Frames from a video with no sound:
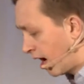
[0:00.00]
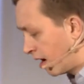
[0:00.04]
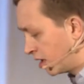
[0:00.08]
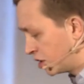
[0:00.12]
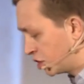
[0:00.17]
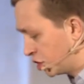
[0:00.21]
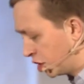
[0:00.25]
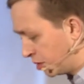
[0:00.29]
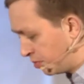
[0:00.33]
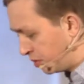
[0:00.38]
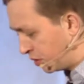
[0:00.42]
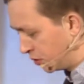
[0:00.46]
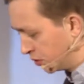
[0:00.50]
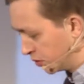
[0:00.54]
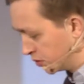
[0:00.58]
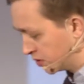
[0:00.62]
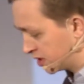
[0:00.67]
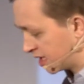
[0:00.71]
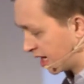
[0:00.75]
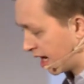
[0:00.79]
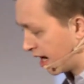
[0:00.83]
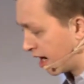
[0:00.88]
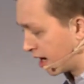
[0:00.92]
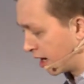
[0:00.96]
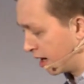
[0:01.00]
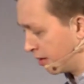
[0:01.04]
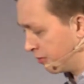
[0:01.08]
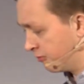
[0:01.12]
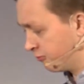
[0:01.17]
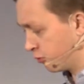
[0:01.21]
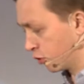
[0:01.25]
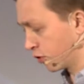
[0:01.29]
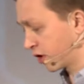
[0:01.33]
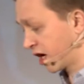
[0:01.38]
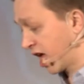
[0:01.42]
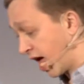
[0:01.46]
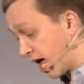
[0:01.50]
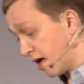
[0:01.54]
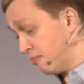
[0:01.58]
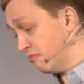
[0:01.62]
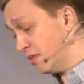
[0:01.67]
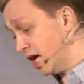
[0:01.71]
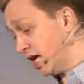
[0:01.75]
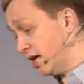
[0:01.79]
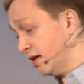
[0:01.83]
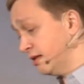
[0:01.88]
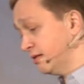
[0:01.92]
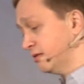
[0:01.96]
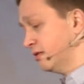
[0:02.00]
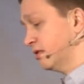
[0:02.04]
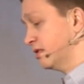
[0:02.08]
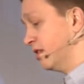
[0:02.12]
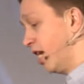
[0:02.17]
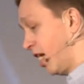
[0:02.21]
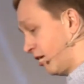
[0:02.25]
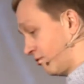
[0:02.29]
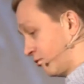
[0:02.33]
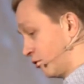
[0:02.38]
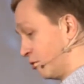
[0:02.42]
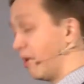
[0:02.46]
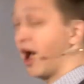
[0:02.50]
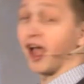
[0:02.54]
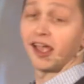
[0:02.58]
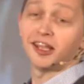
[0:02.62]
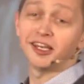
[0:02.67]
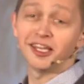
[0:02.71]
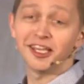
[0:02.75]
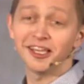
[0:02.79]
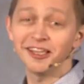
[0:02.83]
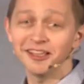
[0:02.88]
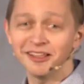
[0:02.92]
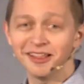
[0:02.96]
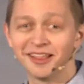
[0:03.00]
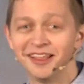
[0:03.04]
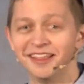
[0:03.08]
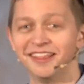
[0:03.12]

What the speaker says: GPUs are for gaming, not for mining,